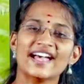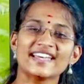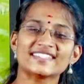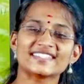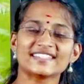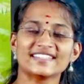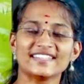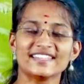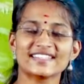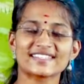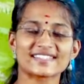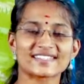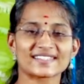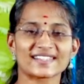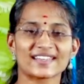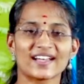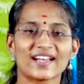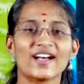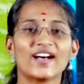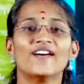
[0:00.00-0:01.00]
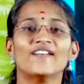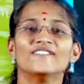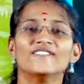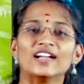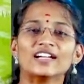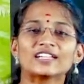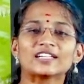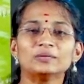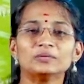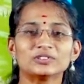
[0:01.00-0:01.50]
Siddhis.
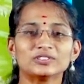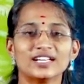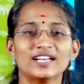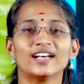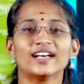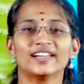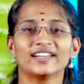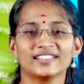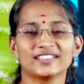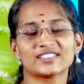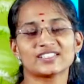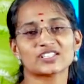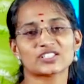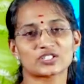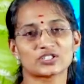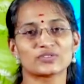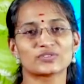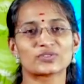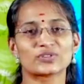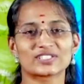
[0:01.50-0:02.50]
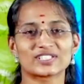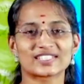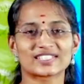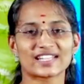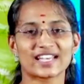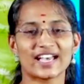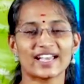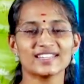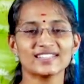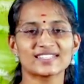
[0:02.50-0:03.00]
Welcome to the another session of Social
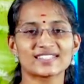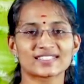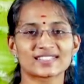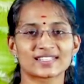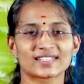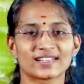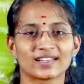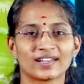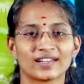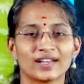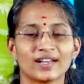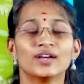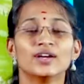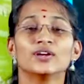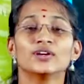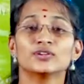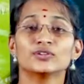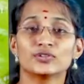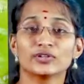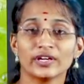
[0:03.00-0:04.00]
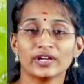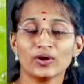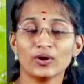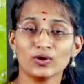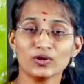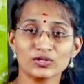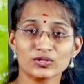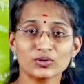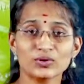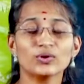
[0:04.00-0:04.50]
Science. Today
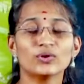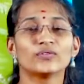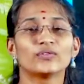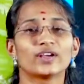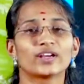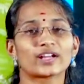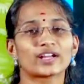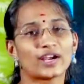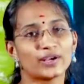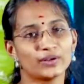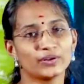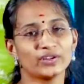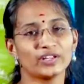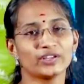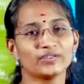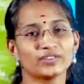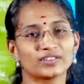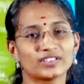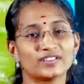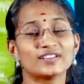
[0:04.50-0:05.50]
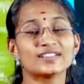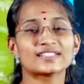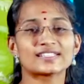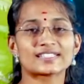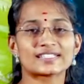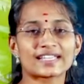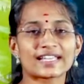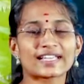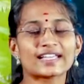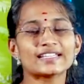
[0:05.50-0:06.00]
also we are continuing with the
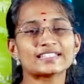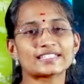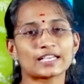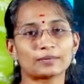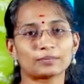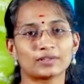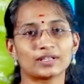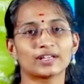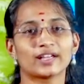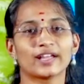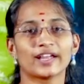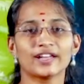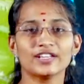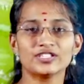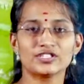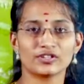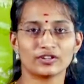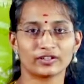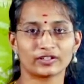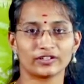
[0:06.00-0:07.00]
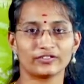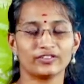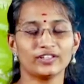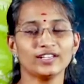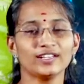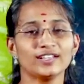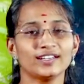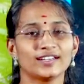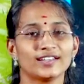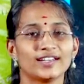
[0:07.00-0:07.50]
second chapter in Geography,
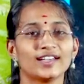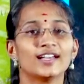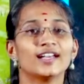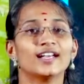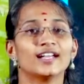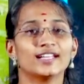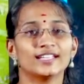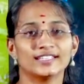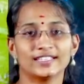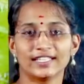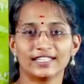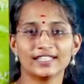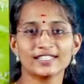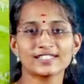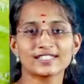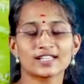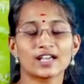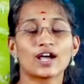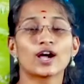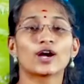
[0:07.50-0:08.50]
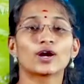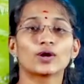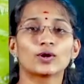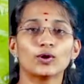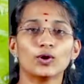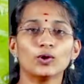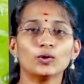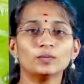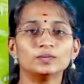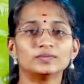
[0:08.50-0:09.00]
that is
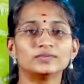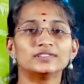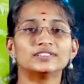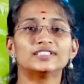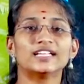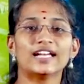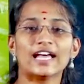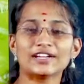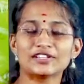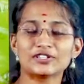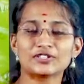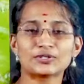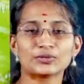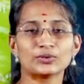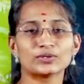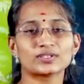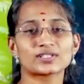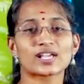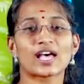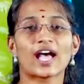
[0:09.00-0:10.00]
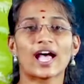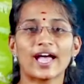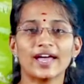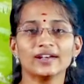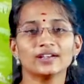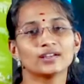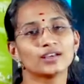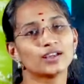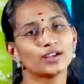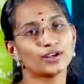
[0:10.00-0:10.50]
globe, the latitudes and
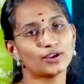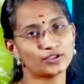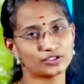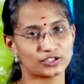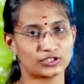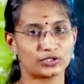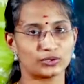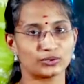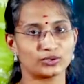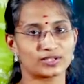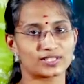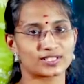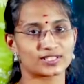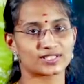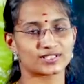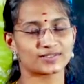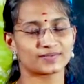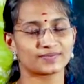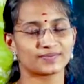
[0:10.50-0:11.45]
longitudes.